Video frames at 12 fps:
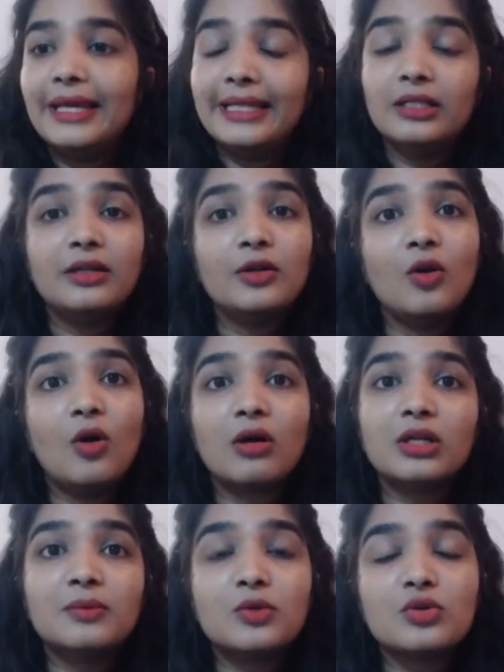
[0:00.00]
In the
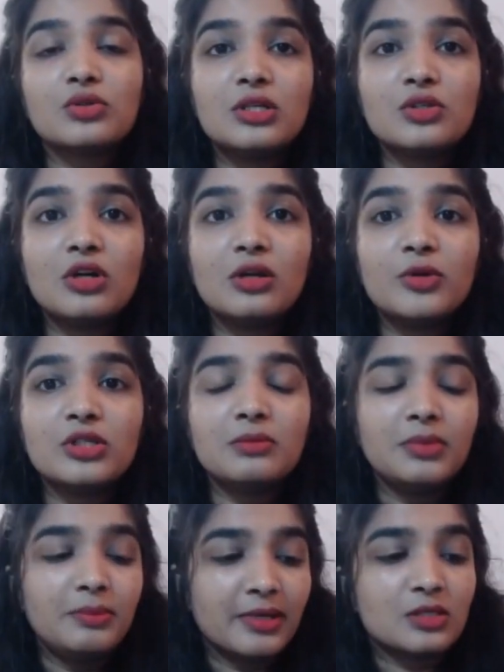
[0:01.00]
long term course, that is not
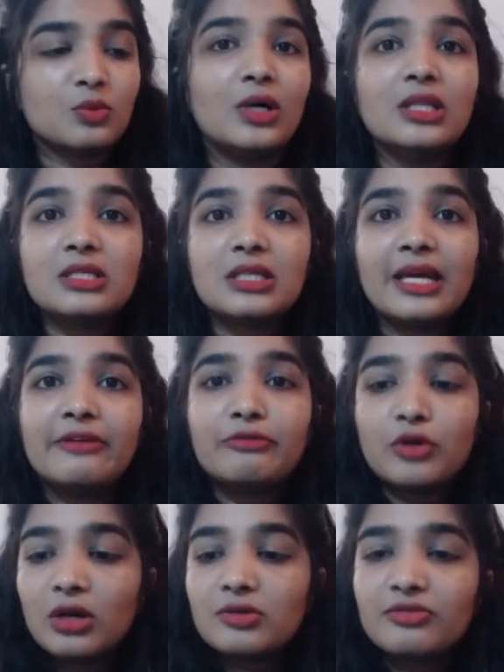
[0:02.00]
possible, because once I
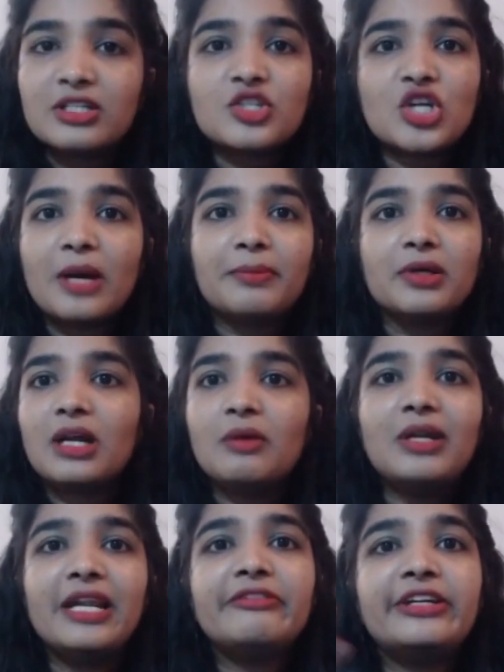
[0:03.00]
have taught first chapter, I
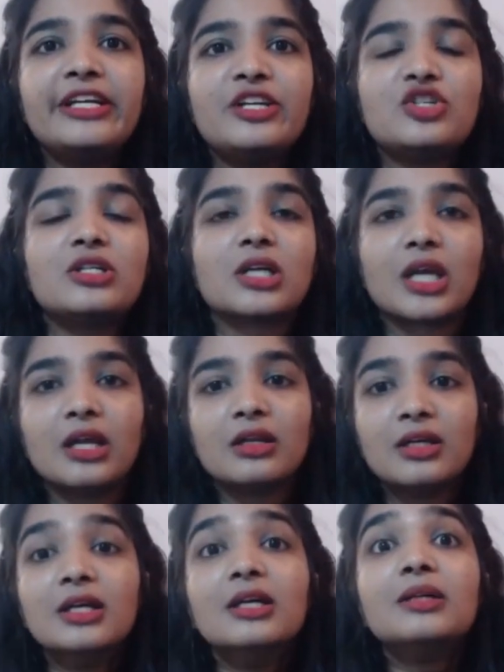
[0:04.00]
will never teach it
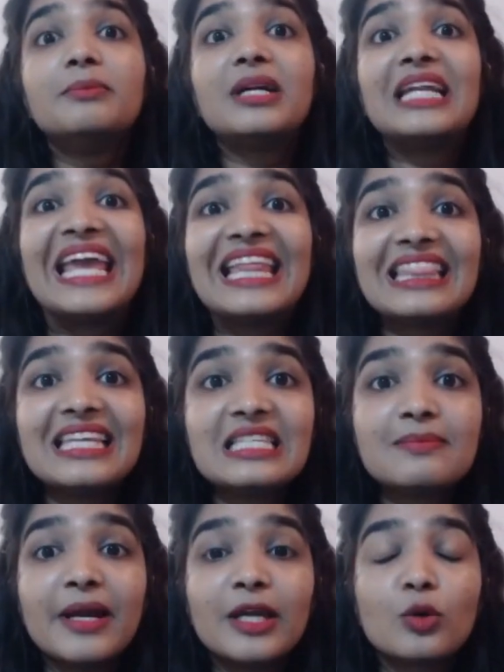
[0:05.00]
again. But in
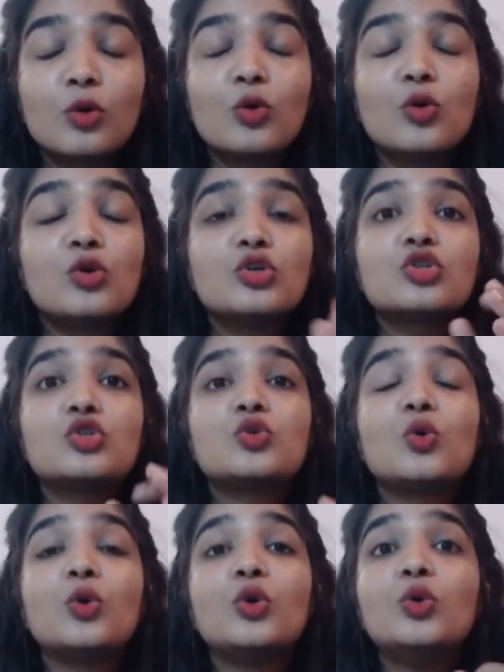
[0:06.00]
this micro course,
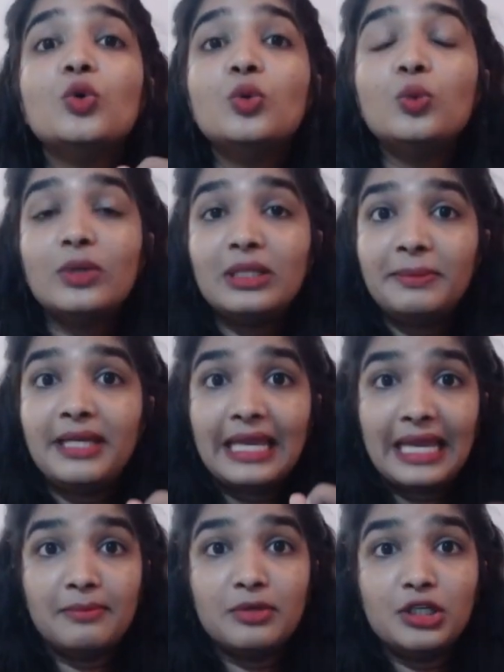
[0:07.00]
so you will
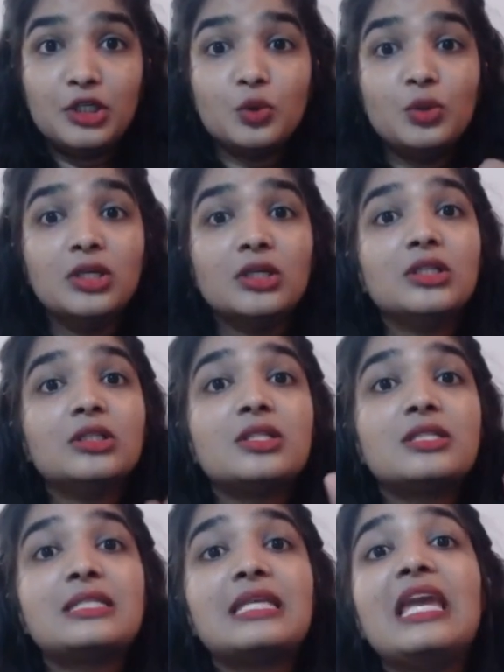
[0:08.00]
be able to learn
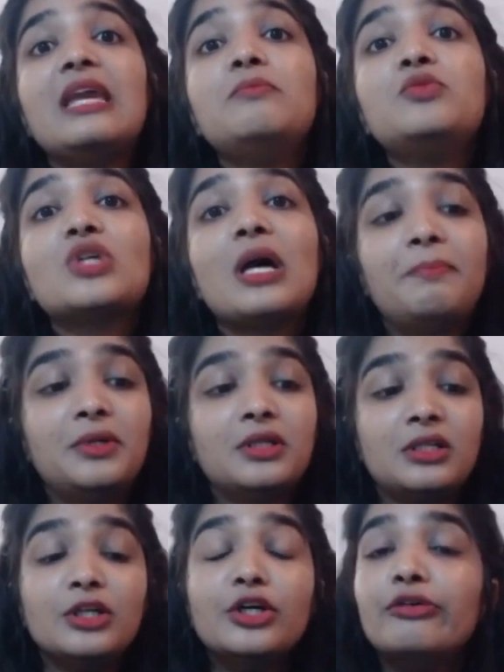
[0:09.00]
the same
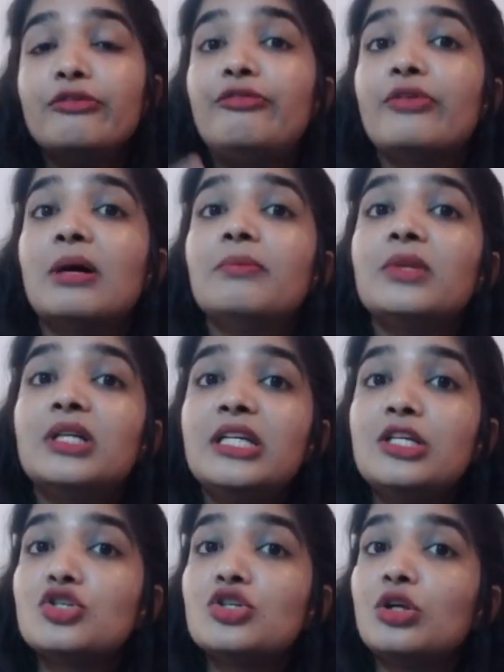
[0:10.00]
chapter from the
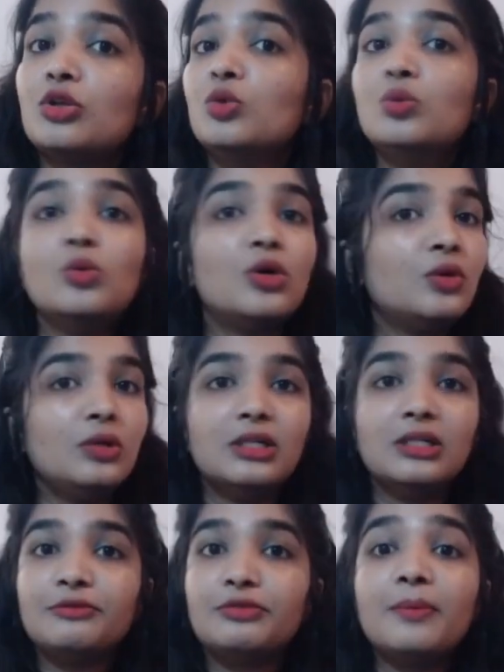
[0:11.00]
teacher you want to
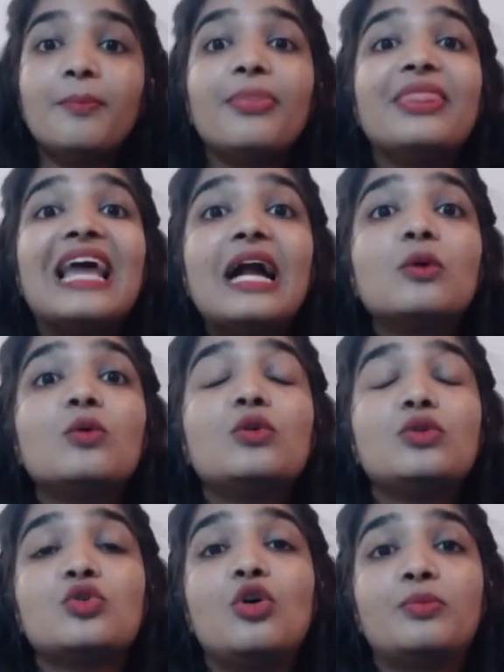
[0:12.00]
learn from. That
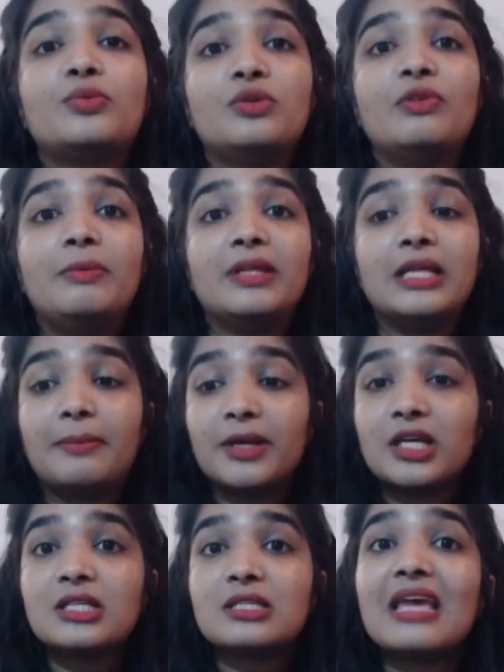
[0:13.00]
also option will be there,
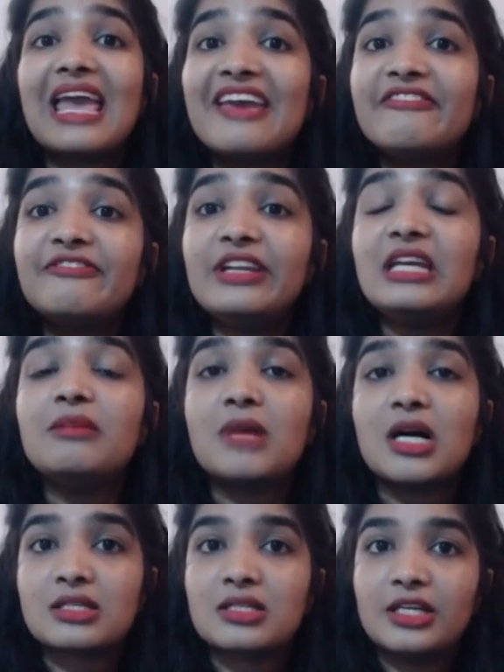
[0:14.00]
because every
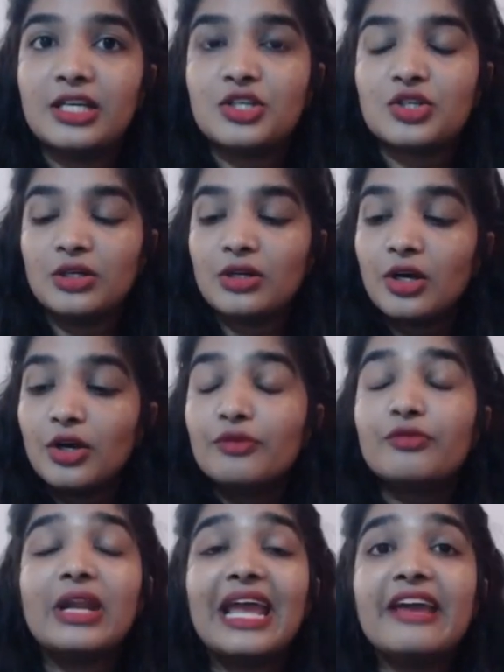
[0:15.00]
master teacher
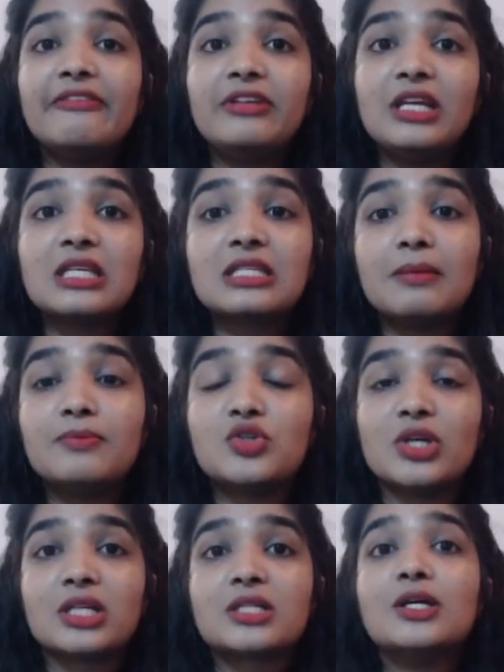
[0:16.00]
for every
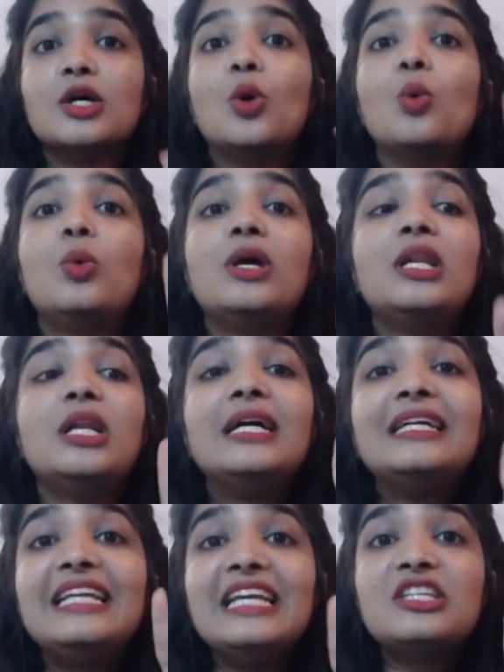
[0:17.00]
subject will
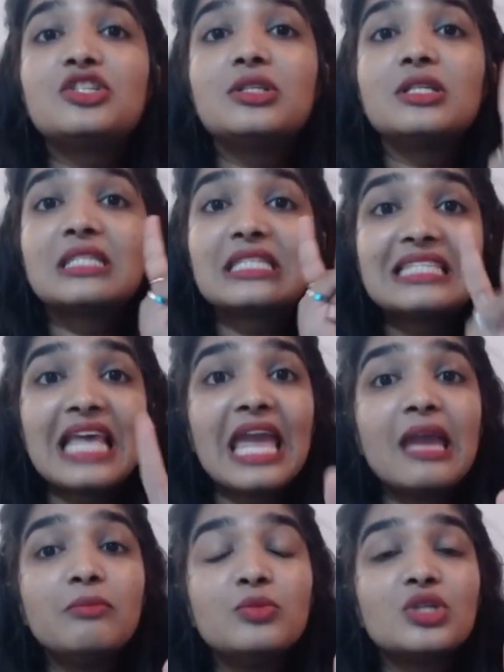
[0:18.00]
teach the
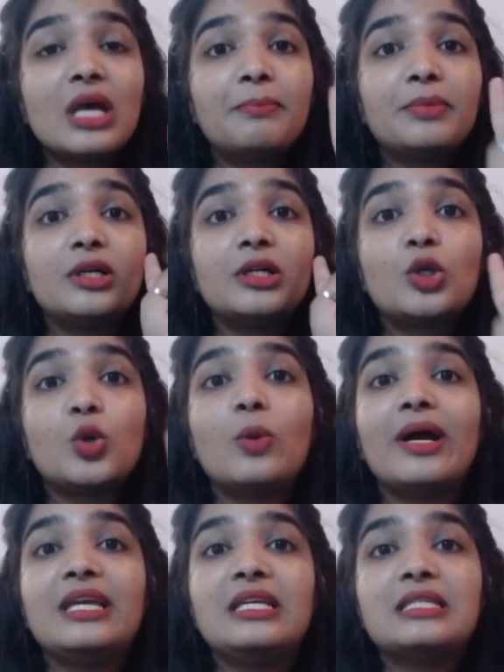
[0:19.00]
same chapter
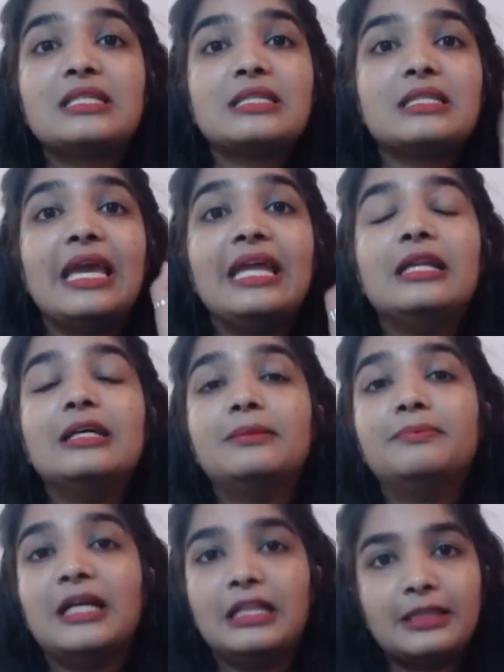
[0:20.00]
twice in a
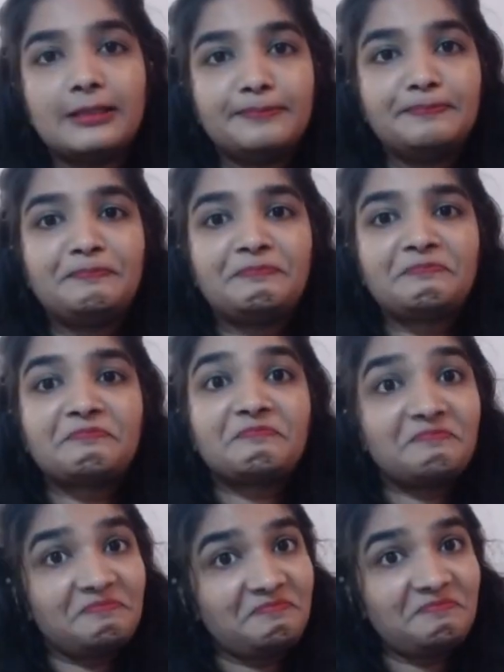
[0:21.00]
month.
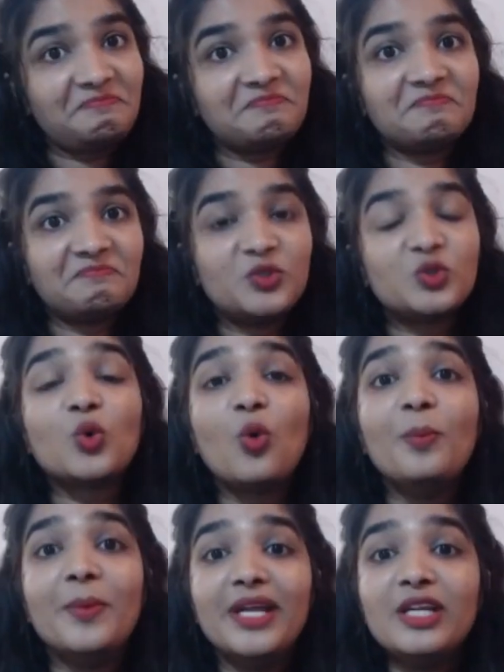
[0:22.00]

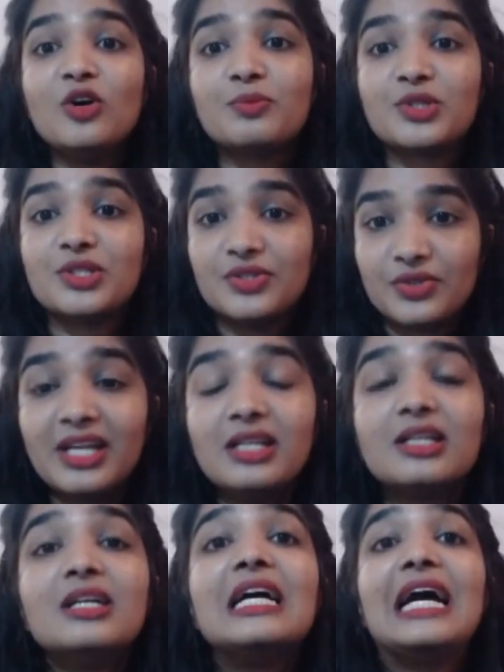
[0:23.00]
So many options,
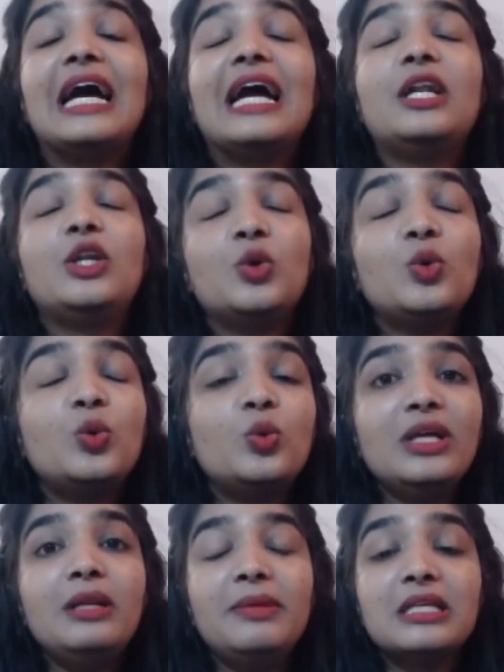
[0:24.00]
right? And you
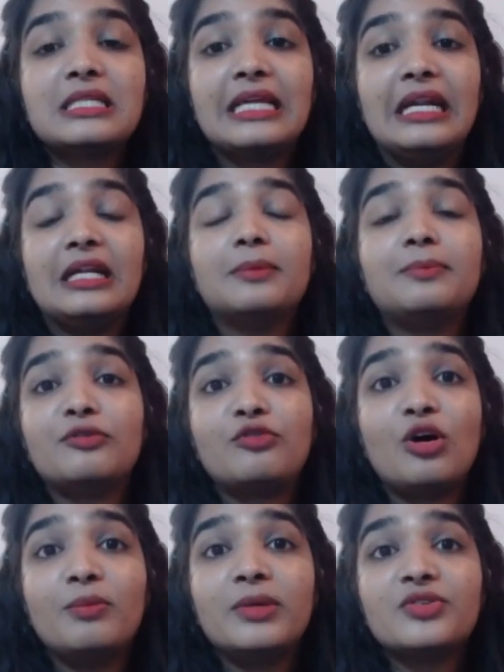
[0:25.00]
will be sent the
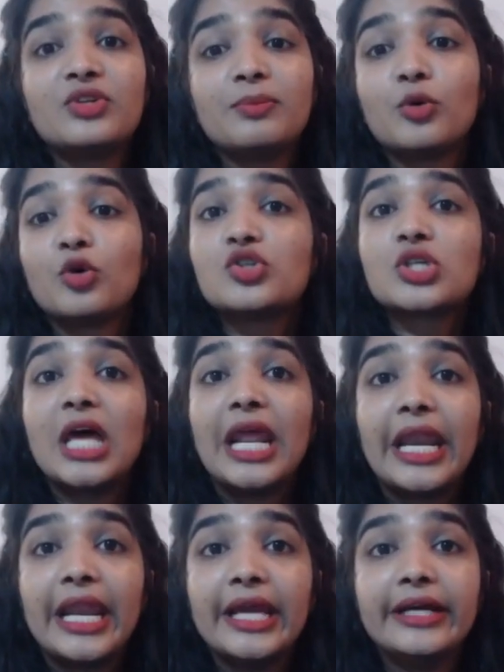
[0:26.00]
performance reports
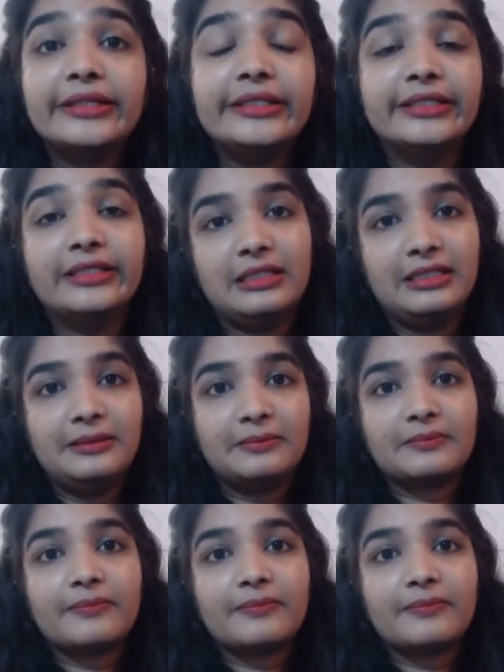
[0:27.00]
regularly.